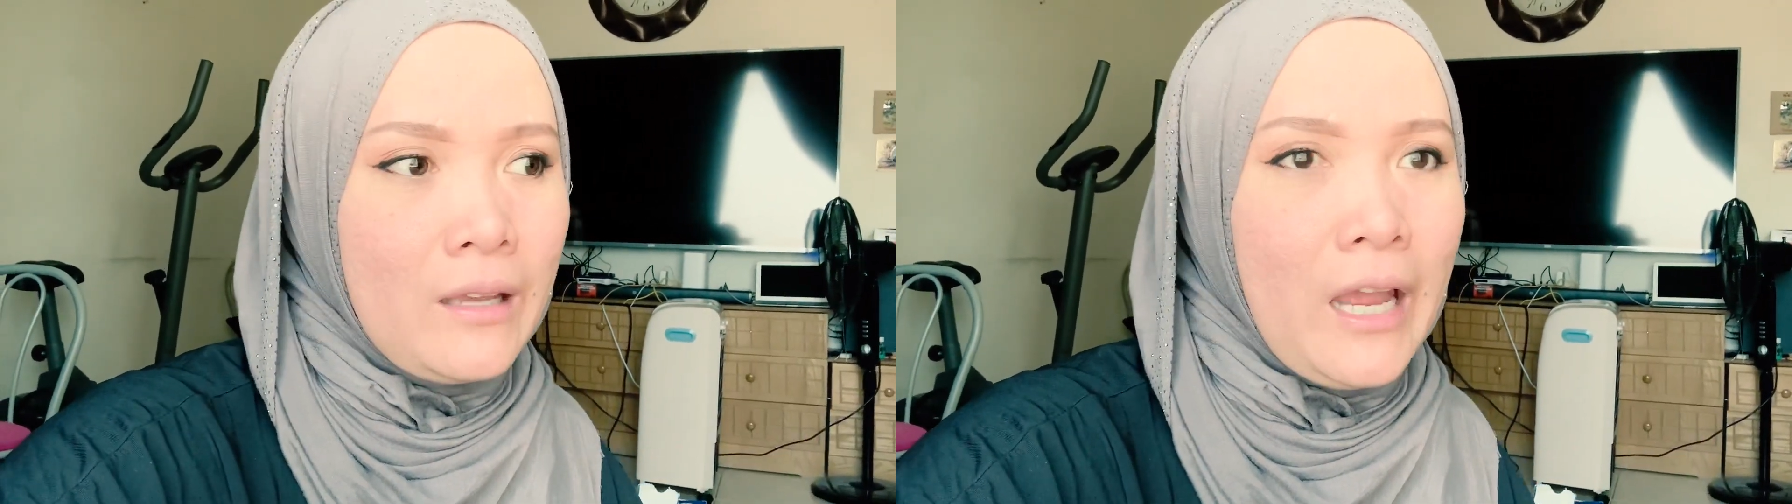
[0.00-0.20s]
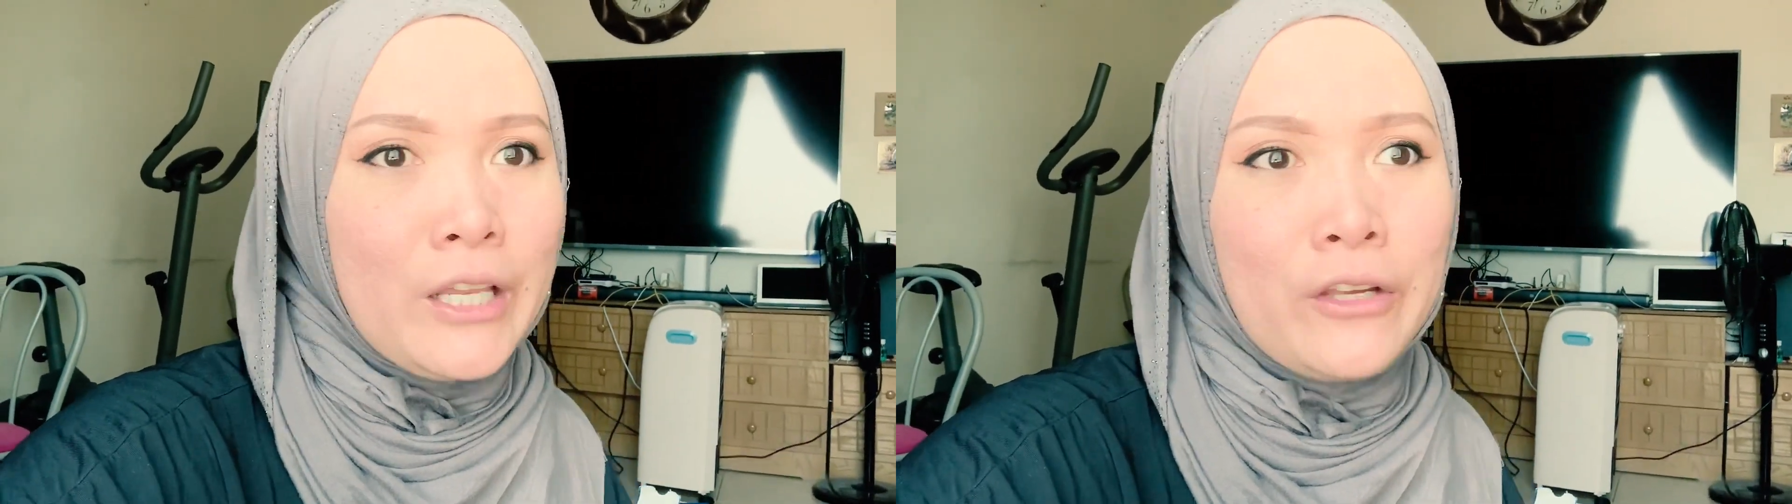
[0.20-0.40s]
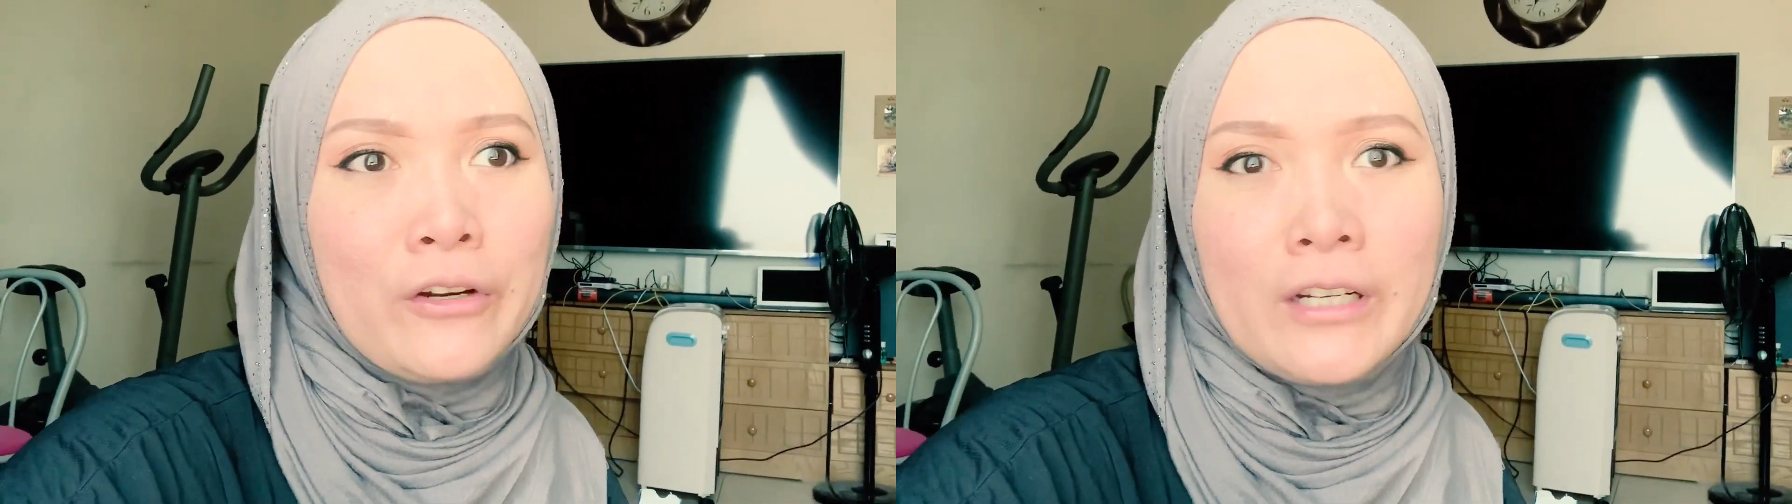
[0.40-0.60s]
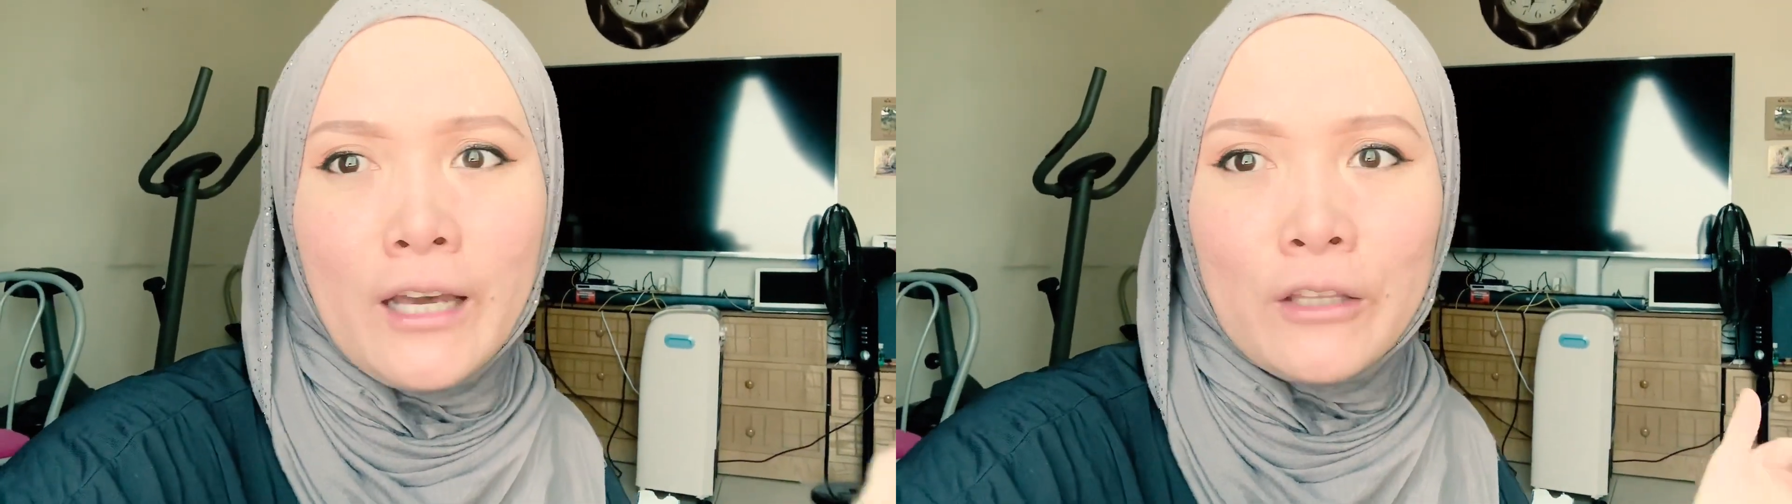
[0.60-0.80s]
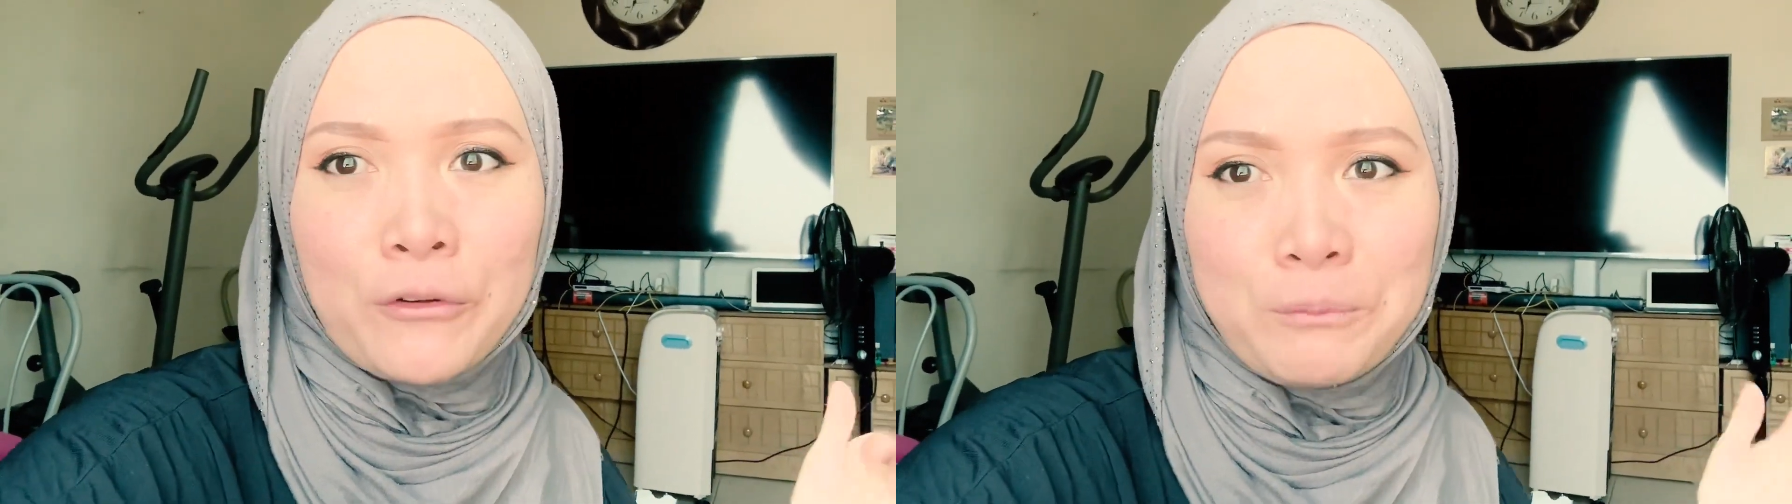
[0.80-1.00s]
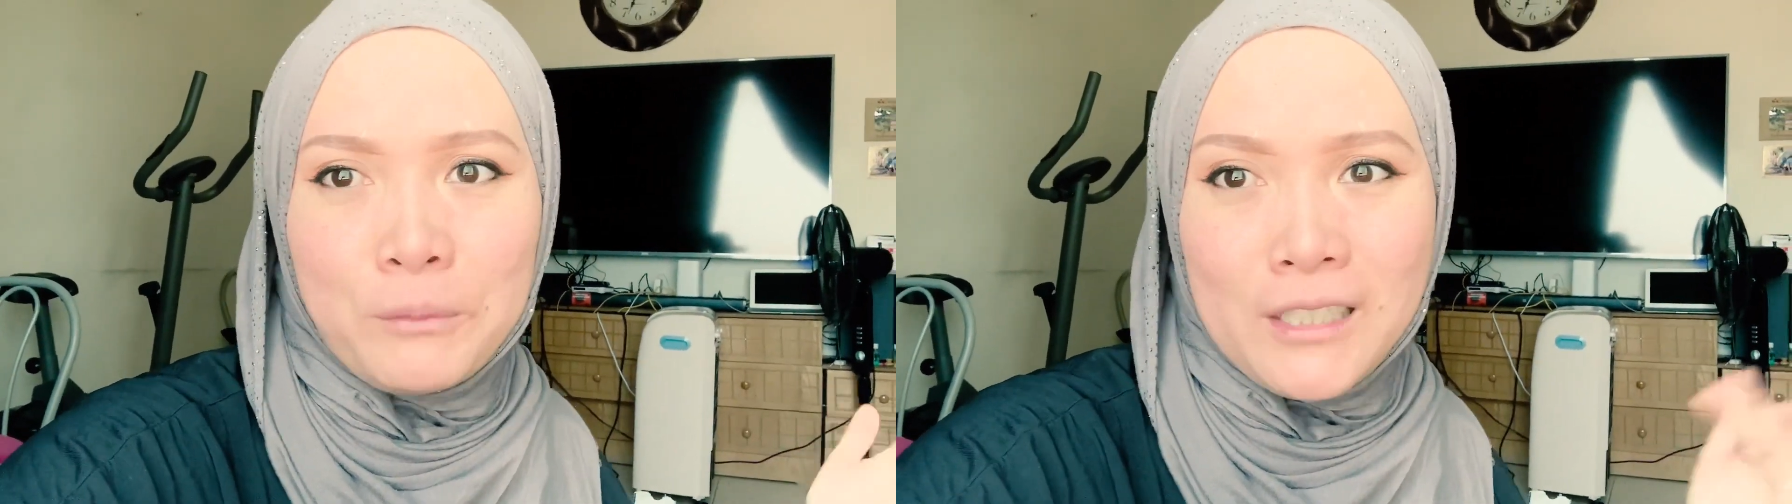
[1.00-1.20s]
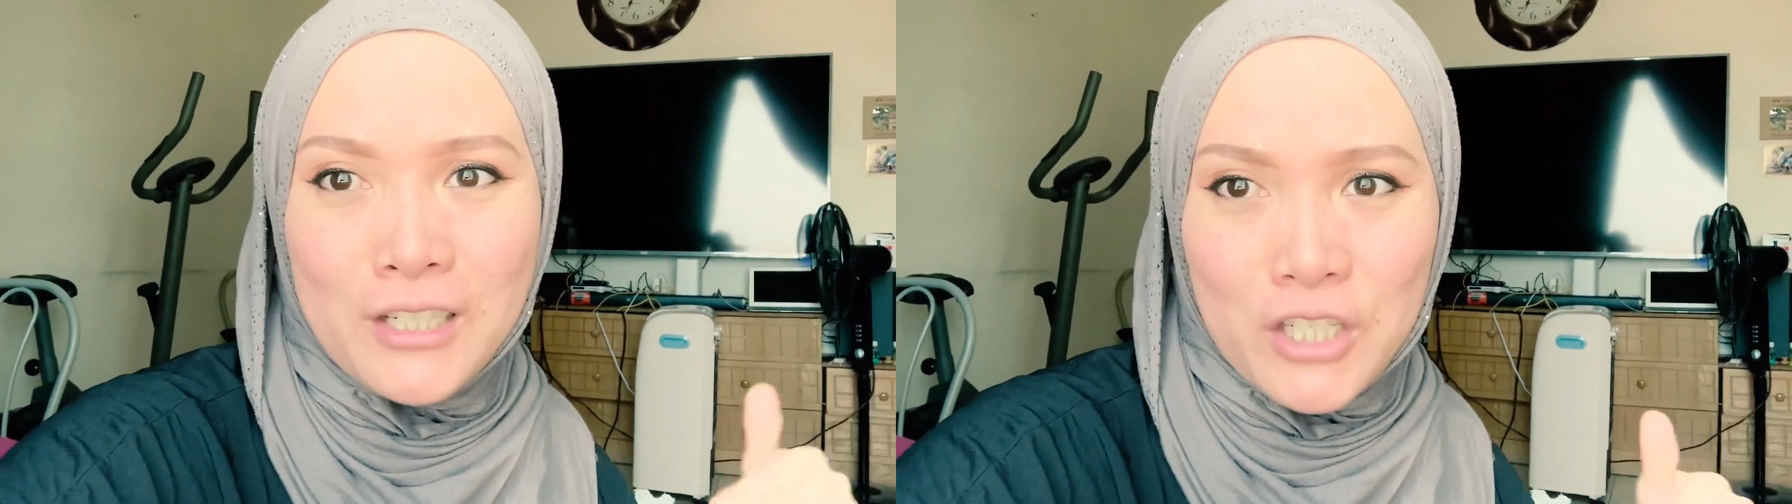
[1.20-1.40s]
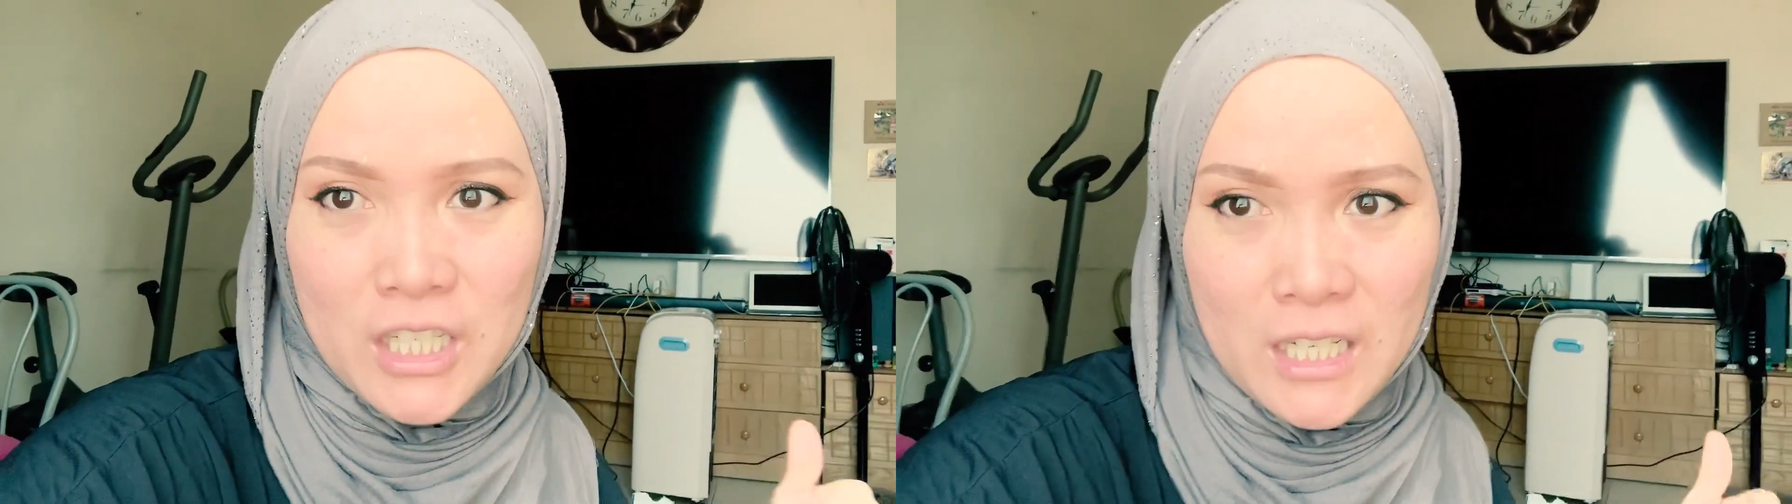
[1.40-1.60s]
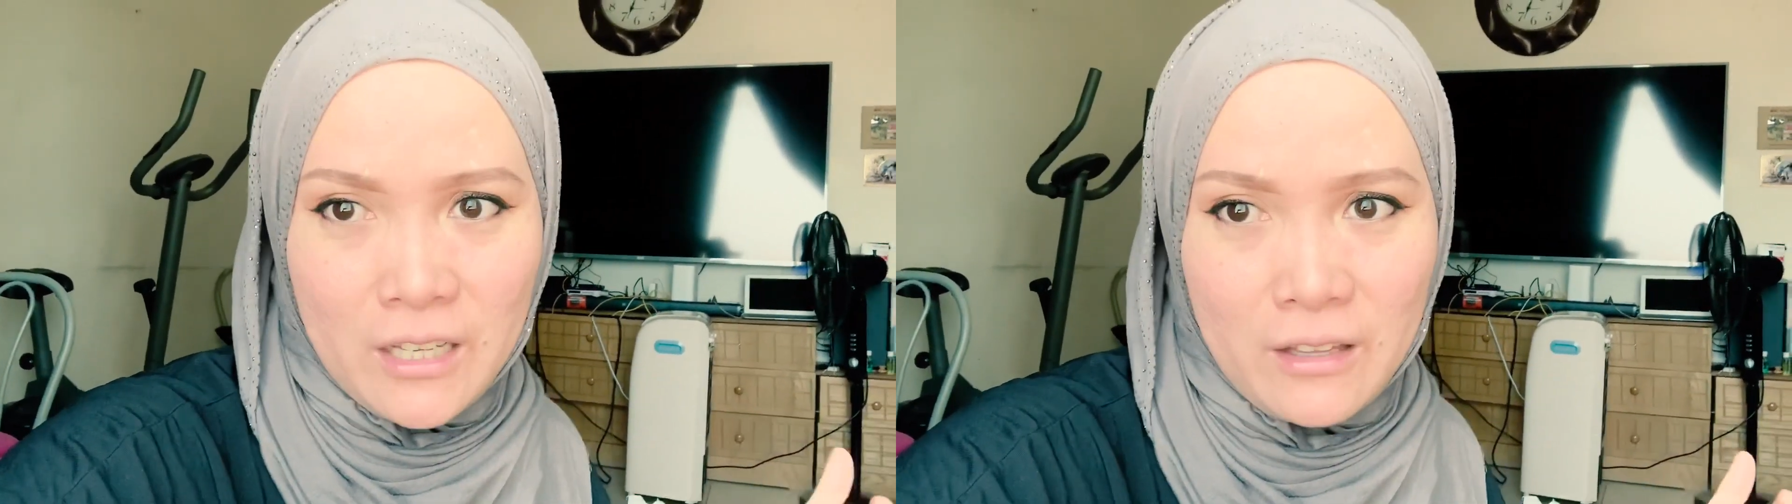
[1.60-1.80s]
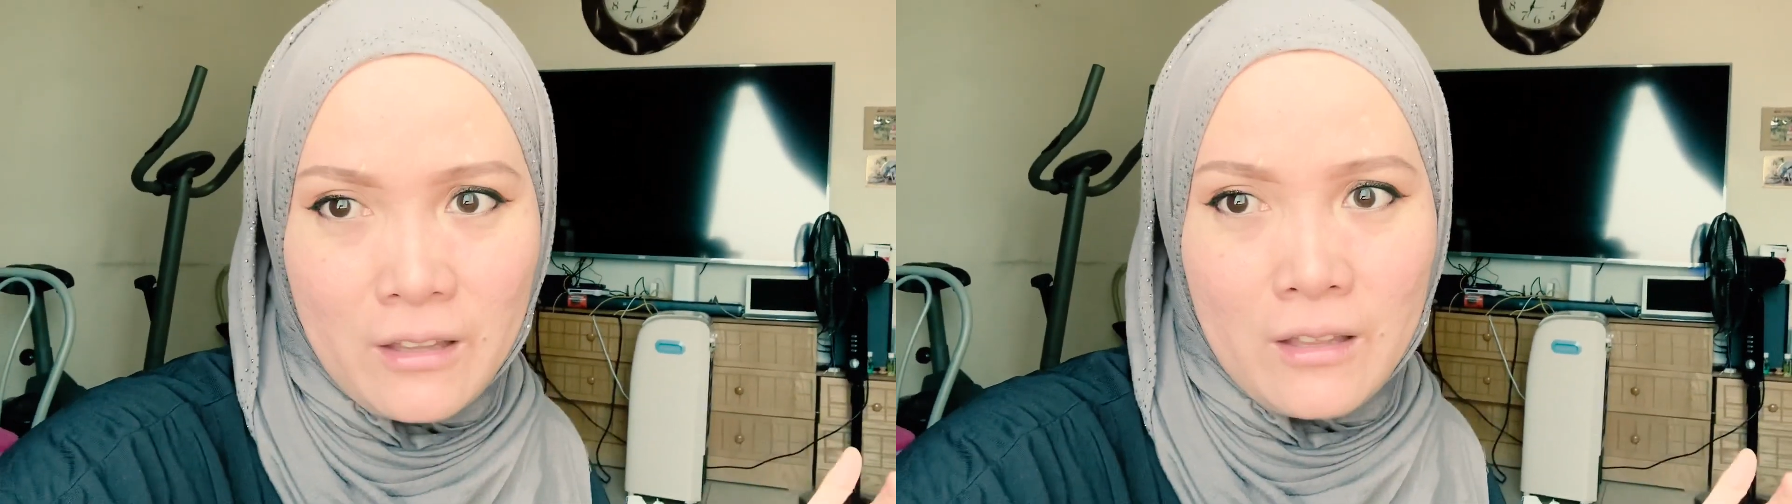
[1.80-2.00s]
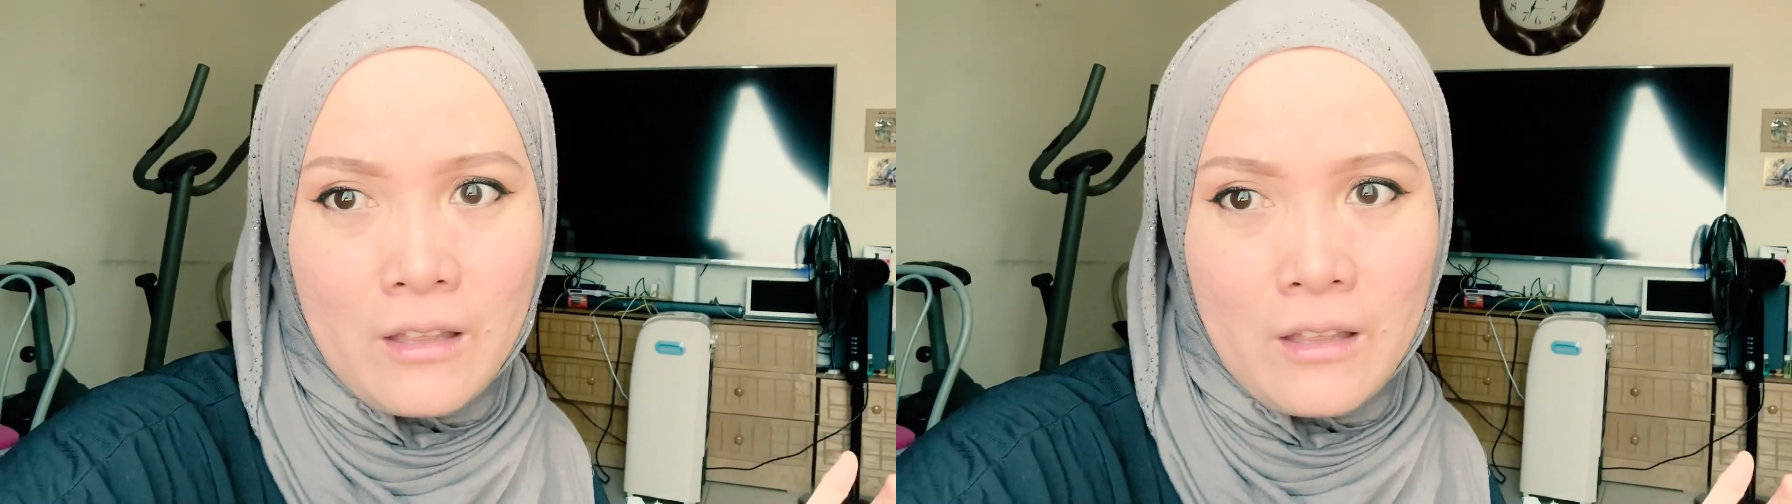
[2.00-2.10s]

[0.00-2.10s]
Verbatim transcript: and you're not replenishing